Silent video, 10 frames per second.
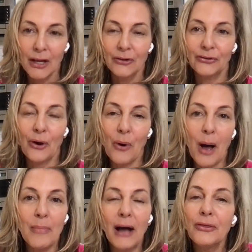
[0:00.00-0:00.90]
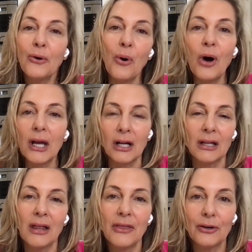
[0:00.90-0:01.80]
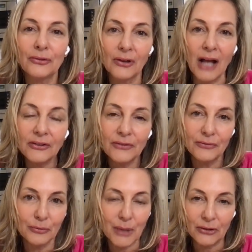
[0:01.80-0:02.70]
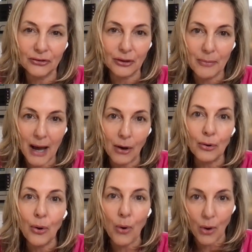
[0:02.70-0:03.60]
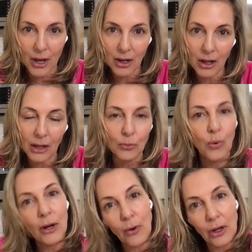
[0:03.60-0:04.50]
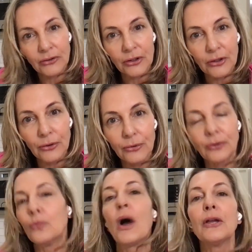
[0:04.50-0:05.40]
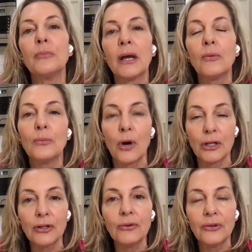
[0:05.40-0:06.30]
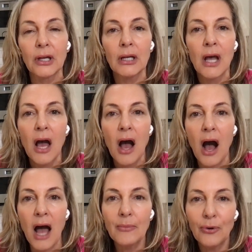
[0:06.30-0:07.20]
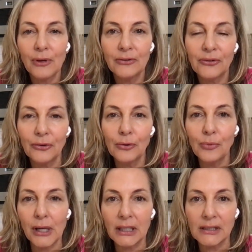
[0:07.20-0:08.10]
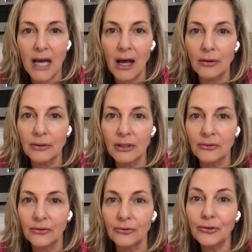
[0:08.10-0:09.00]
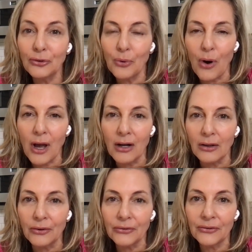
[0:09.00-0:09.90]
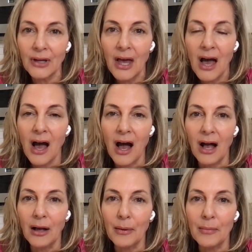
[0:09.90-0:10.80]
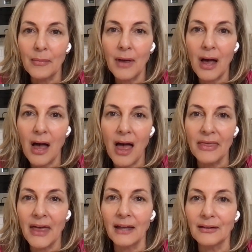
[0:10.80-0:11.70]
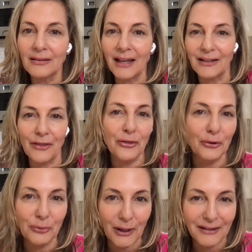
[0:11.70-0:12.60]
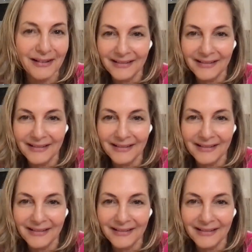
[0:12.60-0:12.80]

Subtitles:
So about the oil, there's lots of information about oil and what oil to use and why you might want to use it. I'm going to break it down into 2 oils and then like a third one